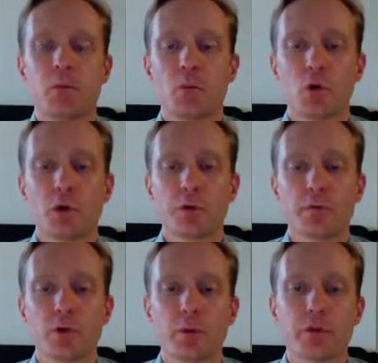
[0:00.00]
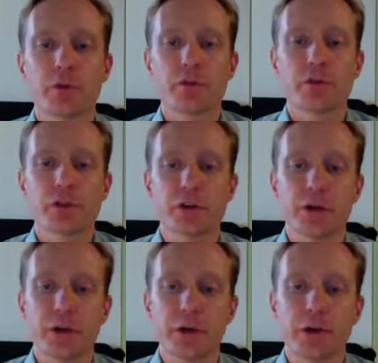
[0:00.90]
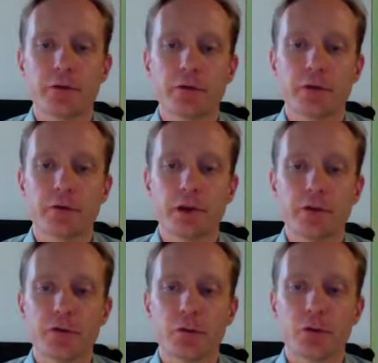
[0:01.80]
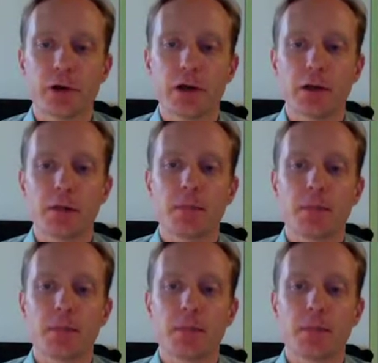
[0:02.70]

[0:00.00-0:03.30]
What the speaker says: Moral conformism is just adhering to conventional morality.